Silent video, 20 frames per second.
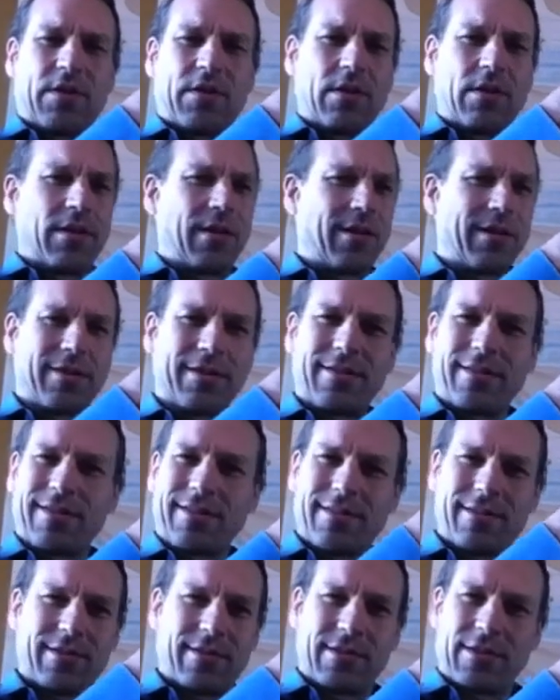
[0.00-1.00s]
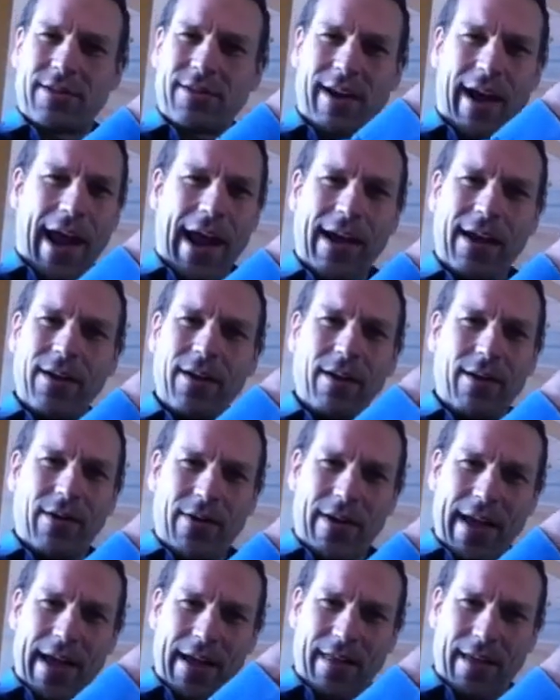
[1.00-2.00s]
Just crank her
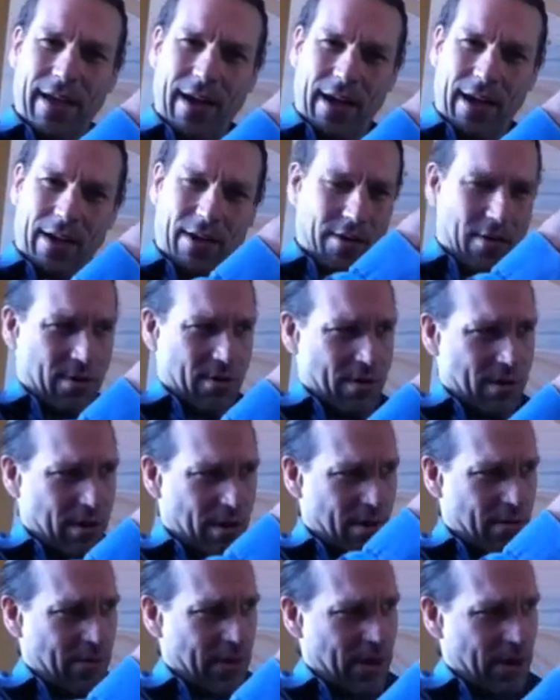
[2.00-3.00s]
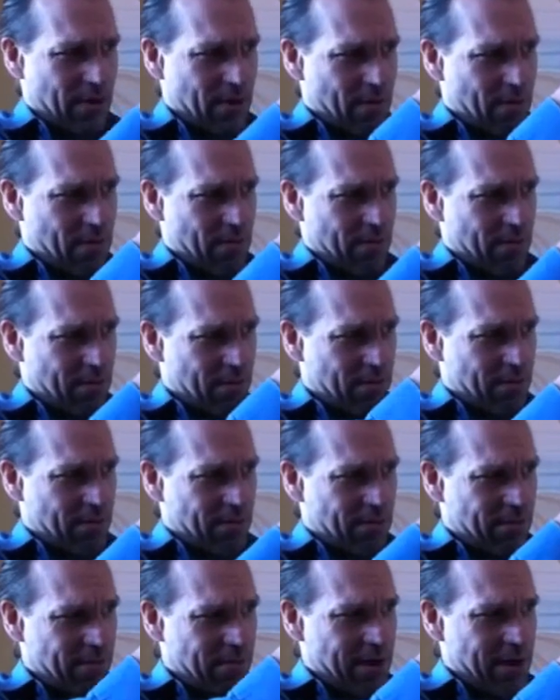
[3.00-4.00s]
away there. Here we go.
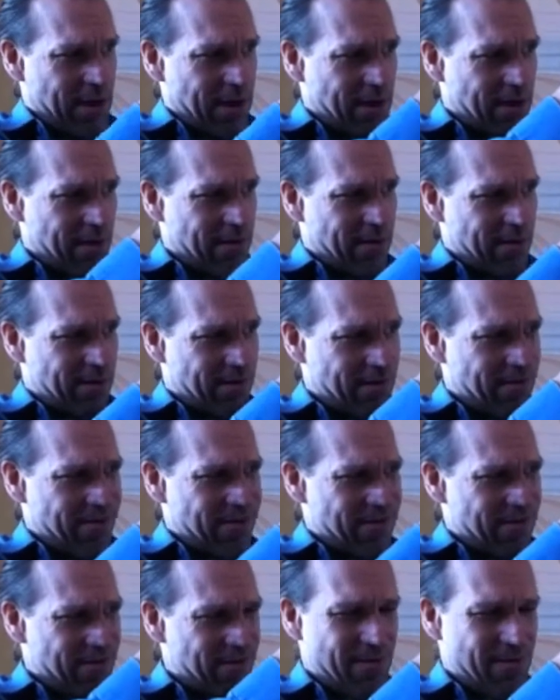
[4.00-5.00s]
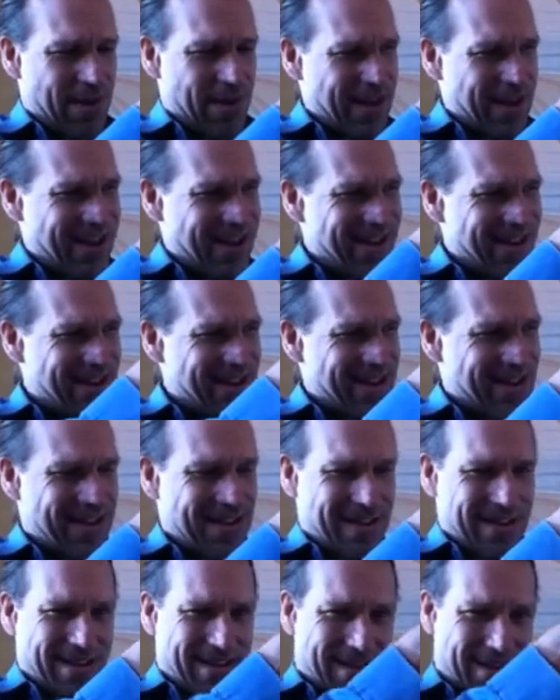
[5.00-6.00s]
Right, all the way in.
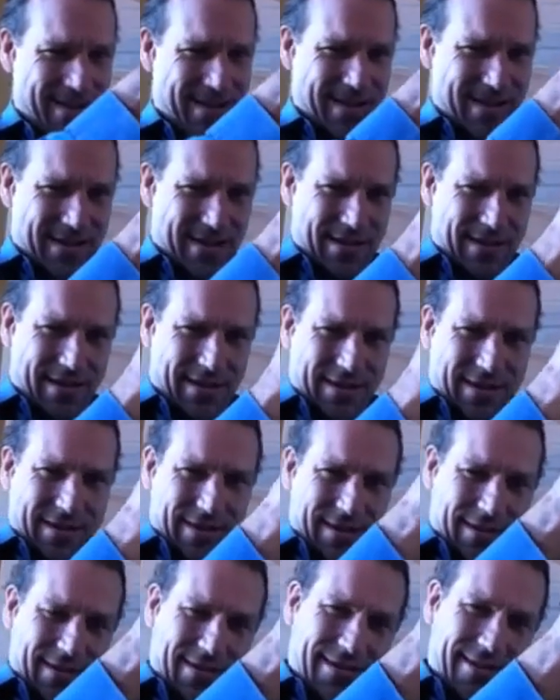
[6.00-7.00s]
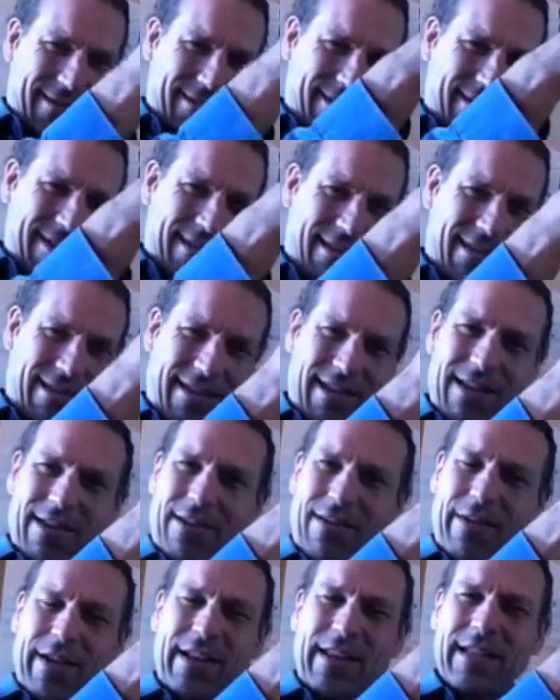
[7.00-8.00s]
You see how
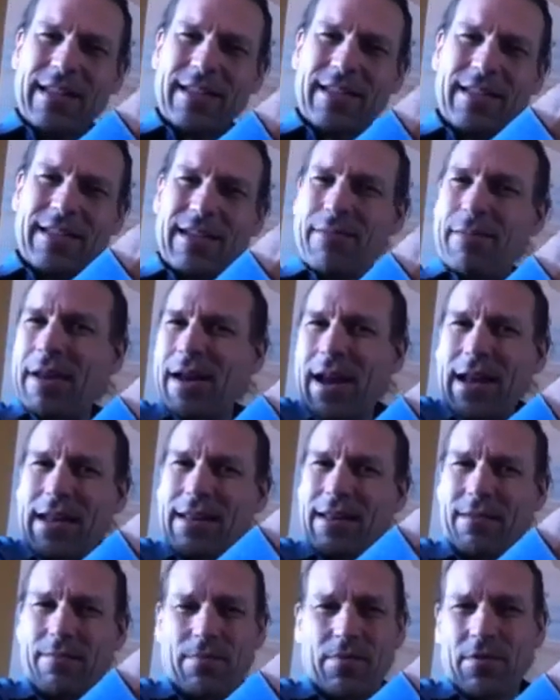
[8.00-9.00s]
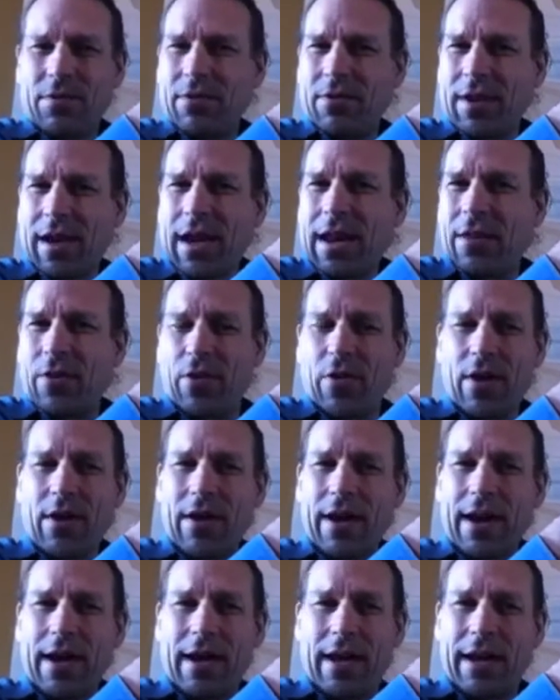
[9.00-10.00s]
quick this is? I mean, like, really,
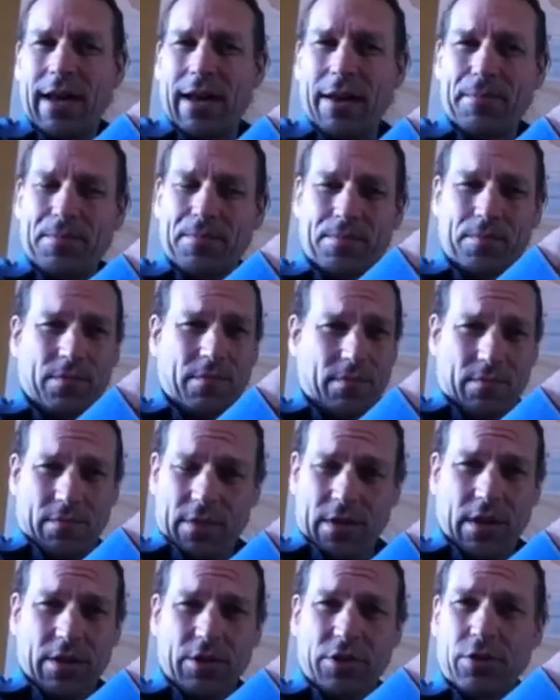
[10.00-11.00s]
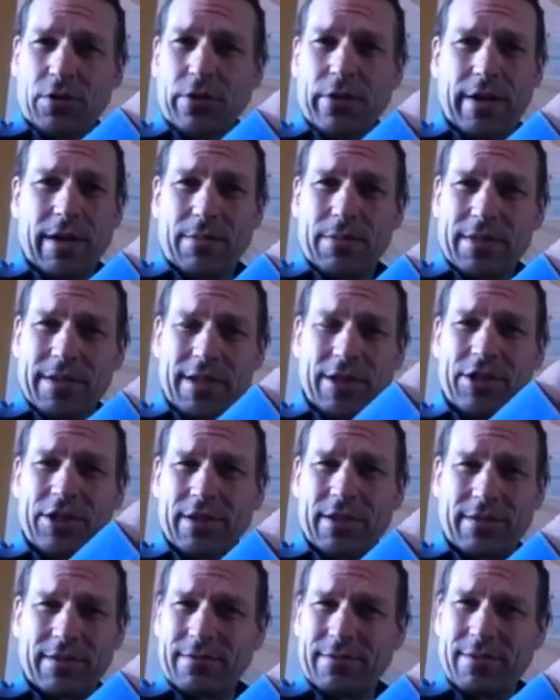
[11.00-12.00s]
theoretically, a touring
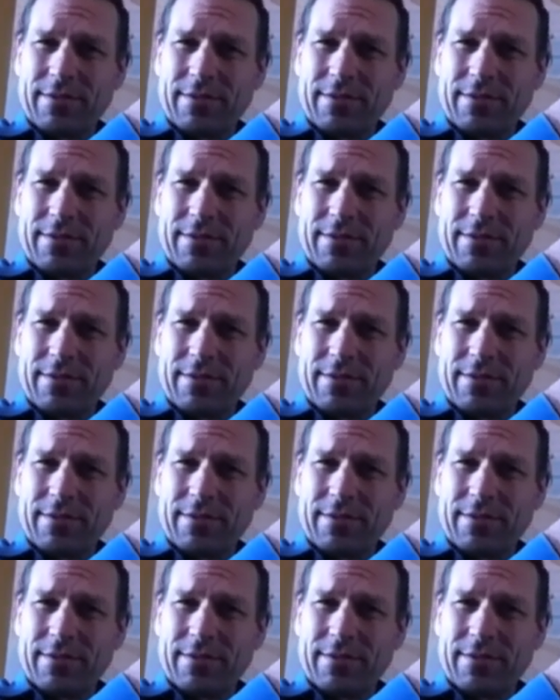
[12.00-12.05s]
musician